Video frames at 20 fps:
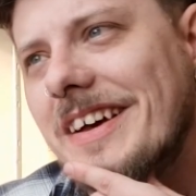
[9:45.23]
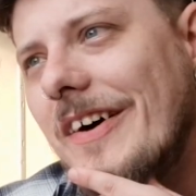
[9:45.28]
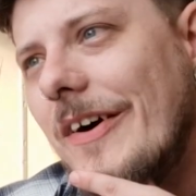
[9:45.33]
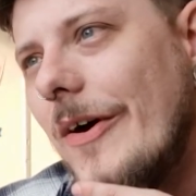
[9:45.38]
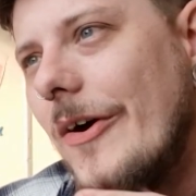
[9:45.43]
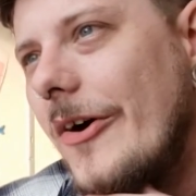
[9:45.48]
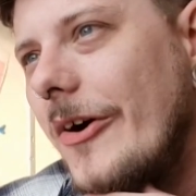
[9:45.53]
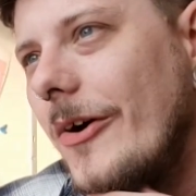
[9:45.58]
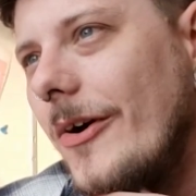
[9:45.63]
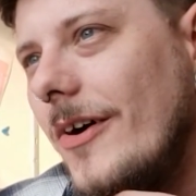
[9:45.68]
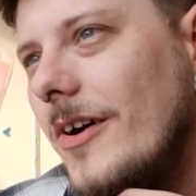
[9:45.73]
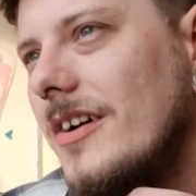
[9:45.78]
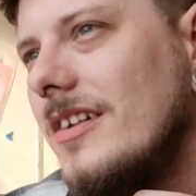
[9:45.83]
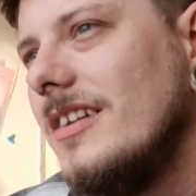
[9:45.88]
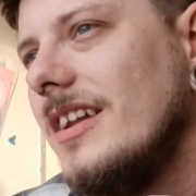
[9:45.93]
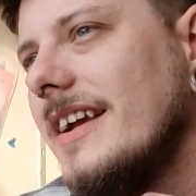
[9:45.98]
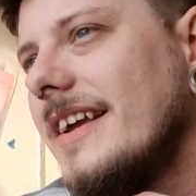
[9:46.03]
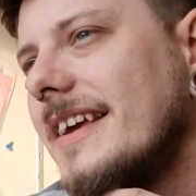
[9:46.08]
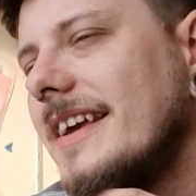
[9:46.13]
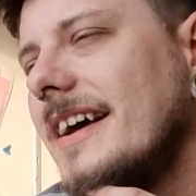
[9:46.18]
or
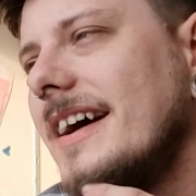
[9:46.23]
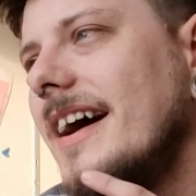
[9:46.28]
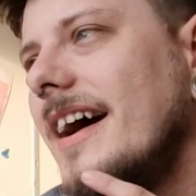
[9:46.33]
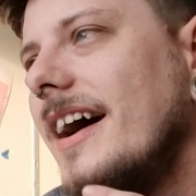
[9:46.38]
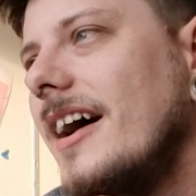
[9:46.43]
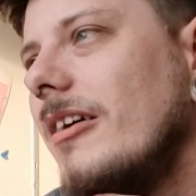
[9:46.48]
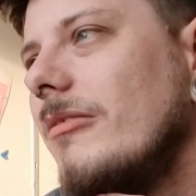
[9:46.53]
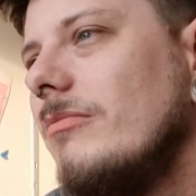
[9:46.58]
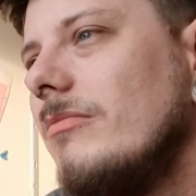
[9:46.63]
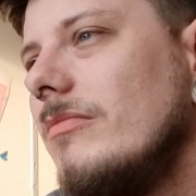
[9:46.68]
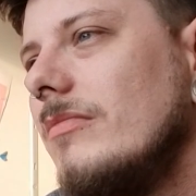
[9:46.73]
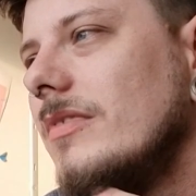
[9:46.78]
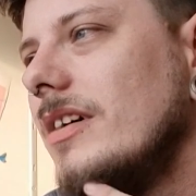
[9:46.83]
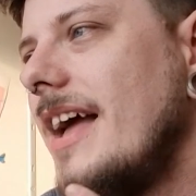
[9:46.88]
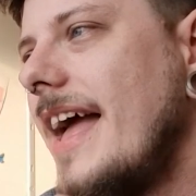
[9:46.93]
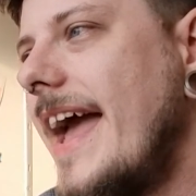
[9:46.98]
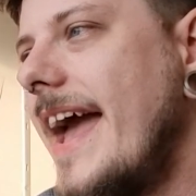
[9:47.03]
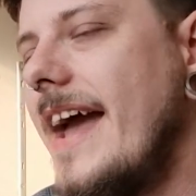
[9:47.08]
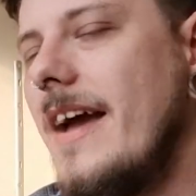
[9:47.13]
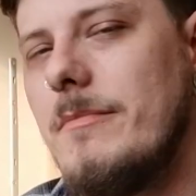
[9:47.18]
like
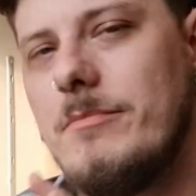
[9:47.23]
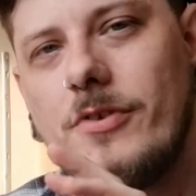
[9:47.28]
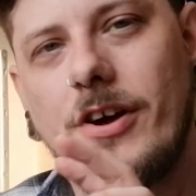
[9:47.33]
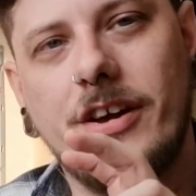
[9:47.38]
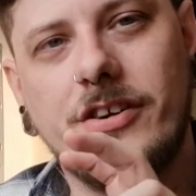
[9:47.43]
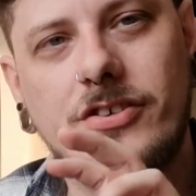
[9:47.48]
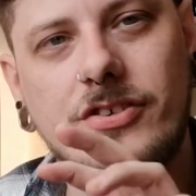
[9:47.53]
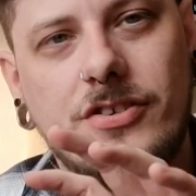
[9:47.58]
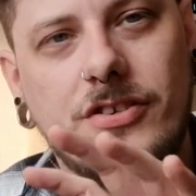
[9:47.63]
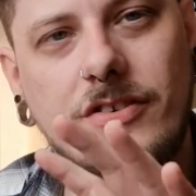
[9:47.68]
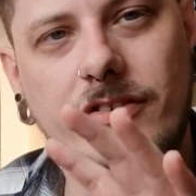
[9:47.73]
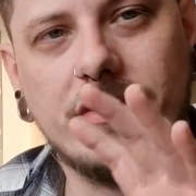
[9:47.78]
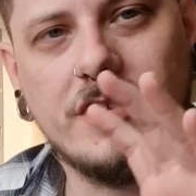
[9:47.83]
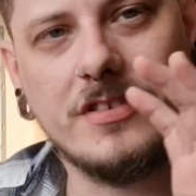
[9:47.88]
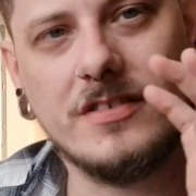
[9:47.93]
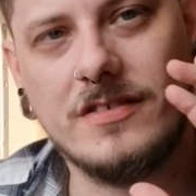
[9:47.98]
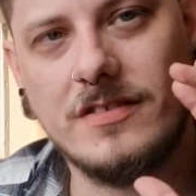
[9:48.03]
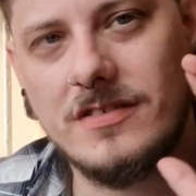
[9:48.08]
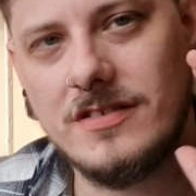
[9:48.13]
airbrushed